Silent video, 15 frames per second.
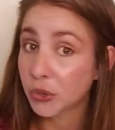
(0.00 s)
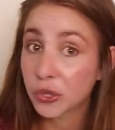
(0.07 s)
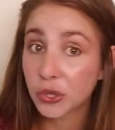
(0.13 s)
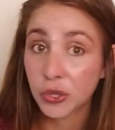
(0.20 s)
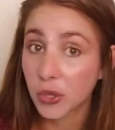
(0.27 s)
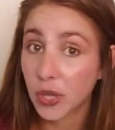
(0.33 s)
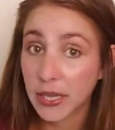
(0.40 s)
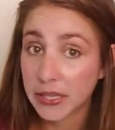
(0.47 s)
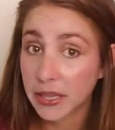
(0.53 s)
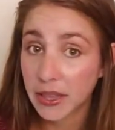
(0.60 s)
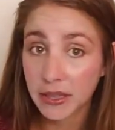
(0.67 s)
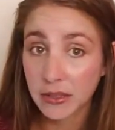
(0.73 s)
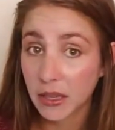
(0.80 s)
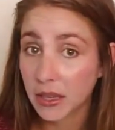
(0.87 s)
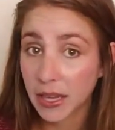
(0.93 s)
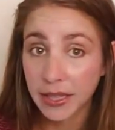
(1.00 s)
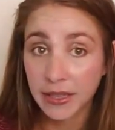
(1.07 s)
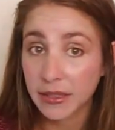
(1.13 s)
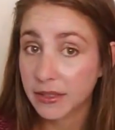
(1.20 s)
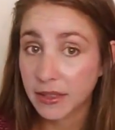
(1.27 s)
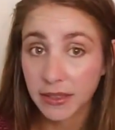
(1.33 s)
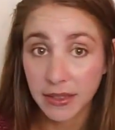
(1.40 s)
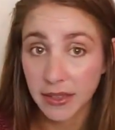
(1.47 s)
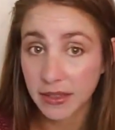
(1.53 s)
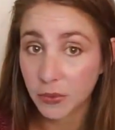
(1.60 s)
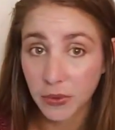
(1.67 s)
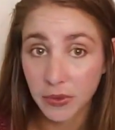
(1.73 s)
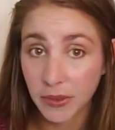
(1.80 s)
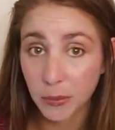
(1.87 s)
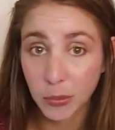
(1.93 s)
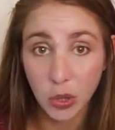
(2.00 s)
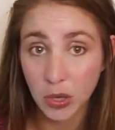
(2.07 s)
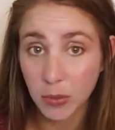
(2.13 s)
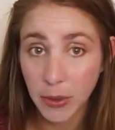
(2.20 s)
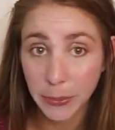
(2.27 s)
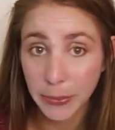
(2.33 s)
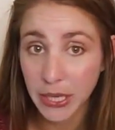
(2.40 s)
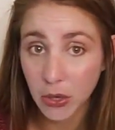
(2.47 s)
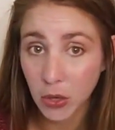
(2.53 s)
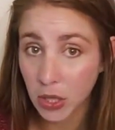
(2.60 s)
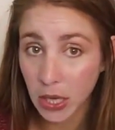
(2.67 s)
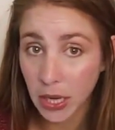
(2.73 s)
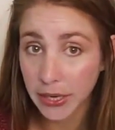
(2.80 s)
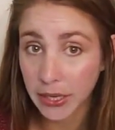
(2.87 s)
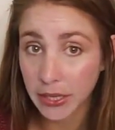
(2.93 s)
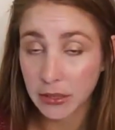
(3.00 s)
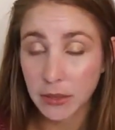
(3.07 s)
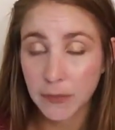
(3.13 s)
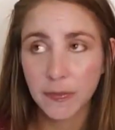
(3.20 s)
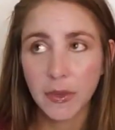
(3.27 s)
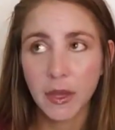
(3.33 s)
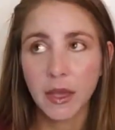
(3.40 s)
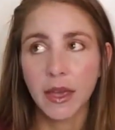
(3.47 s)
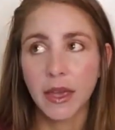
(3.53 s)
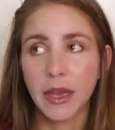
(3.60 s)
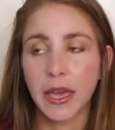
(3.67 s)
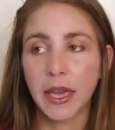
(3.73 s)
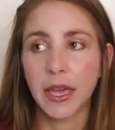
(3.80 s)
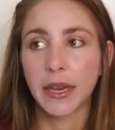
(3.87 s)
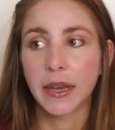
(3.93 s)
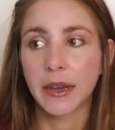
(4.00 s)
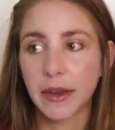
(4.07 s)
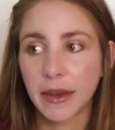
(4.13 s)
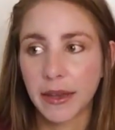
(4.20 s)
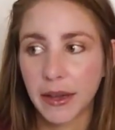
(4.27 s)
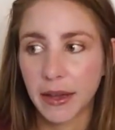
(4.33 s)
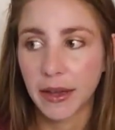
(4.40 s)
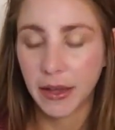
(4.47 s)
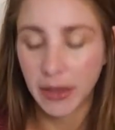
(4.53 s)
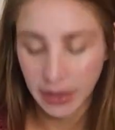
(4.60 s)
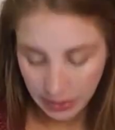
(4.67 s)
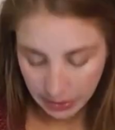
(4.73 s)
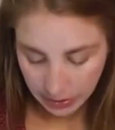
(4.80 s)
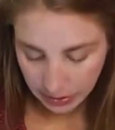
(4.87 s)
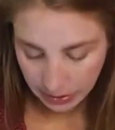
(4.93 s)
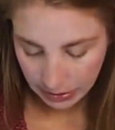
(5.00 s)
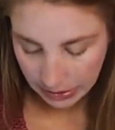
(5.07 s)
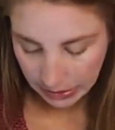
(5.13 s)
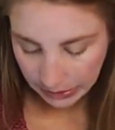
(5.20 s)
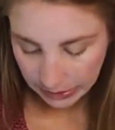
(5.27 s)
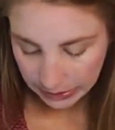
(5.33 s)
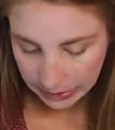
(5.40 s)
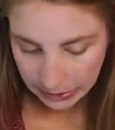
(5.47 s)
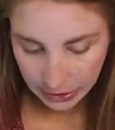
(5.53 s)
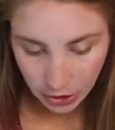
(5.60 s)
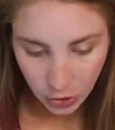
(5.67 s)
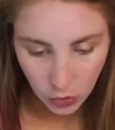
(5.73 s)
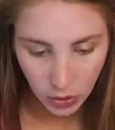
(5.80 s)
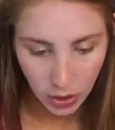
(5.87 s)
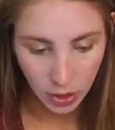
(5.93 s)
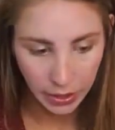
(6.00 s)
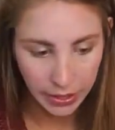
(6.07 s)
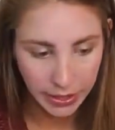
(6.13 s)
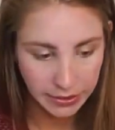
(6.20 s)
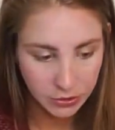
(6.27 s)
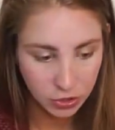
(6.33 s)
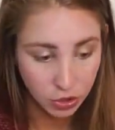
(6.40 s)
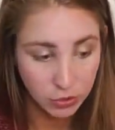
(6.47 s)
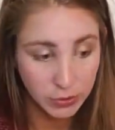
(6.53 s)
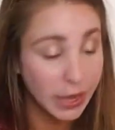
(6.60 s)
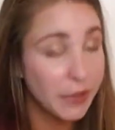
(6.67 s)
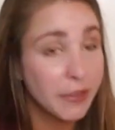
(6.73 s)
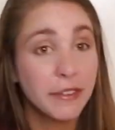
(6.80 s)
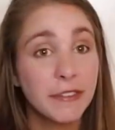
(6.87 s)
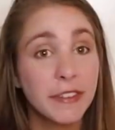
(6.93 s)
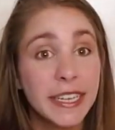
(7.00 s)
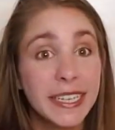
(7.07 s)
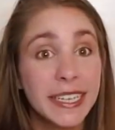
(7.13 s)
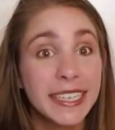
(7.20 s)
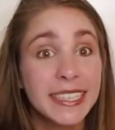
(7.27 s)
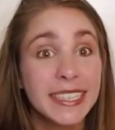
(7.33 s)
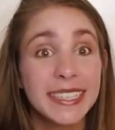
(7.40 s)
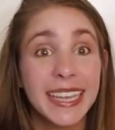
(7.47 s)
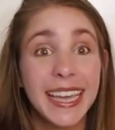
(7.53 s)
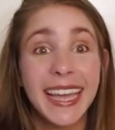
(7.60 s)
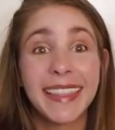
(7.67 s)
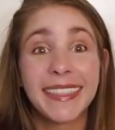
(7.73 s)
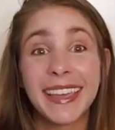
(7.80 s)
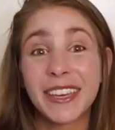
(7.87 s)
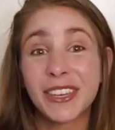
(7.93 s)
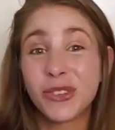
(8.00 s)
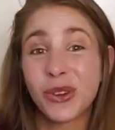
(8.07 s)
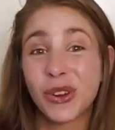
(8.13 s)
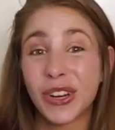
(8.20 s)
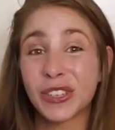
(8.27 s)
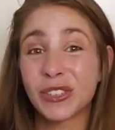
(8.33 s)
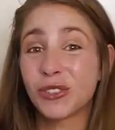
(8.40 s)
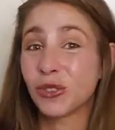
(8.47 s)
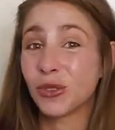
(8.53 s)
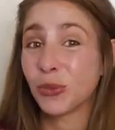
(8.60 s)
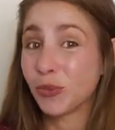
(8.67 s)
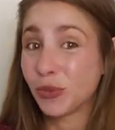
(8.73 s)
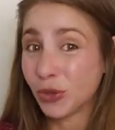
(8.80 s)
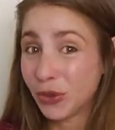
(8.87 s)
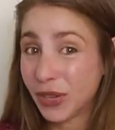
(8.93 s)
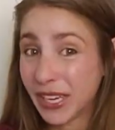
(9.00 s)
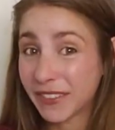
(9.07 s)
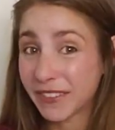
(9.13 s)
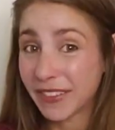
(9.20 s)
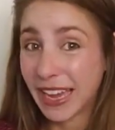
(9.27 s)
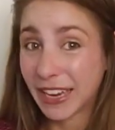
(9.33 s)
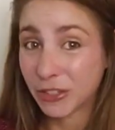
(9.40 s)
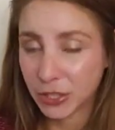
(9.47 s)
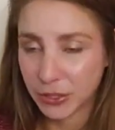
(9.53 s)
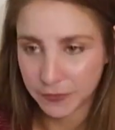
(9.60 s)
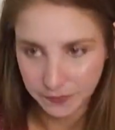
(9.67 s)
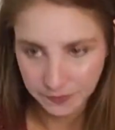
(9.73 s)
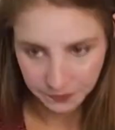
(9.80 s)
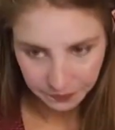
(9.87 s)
you can do lots of things online. That's what the beauty about being online is. And let's say you are into health and fitness, and then you are into beauty and fashion.